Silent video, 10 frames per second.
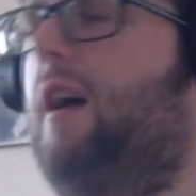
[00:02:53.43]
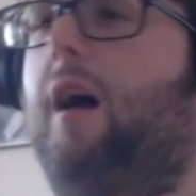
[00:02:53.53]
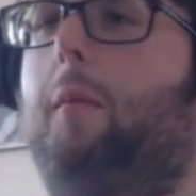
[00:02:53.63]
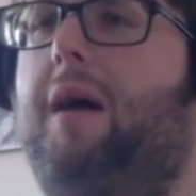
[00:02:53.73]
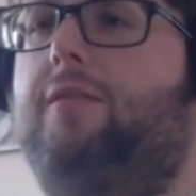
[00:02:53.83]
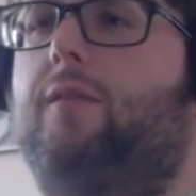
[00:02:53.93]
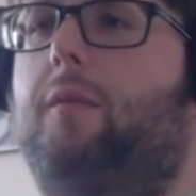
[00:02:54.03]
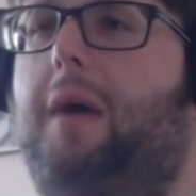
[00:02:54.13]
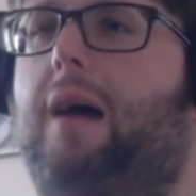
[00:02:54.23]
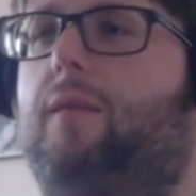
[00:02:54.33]
a massive
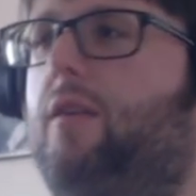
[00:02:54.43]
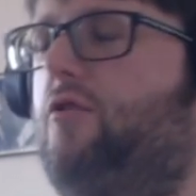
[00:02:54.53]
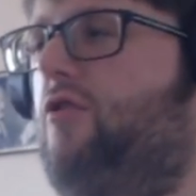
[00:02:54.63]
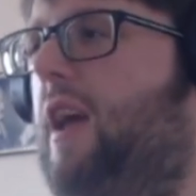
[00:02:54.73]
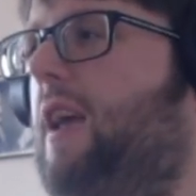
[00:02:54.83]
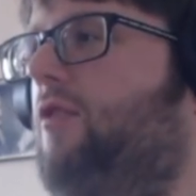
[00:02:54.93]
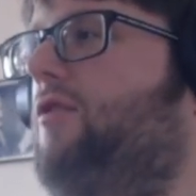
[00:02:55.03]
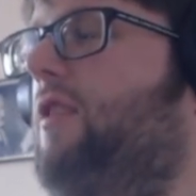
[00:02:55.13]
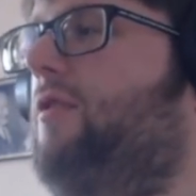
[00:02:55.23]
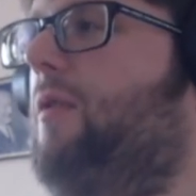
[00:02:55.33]
amount that has changed
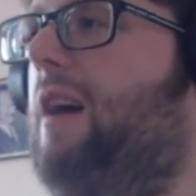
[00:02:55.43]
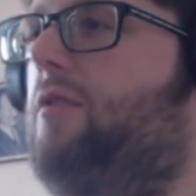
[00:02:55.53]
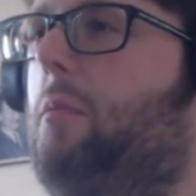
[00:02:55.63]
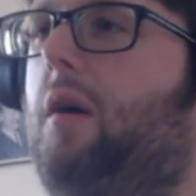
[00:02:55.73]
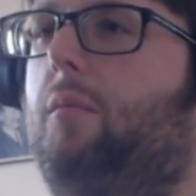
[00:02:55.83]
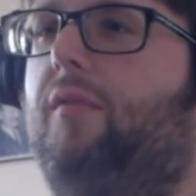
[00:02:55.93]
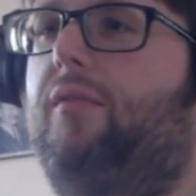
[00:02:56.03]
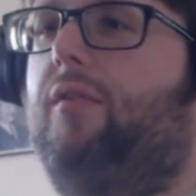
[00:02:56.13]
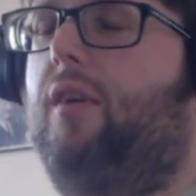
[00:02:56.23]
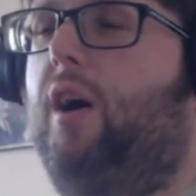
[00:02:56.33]
since last month.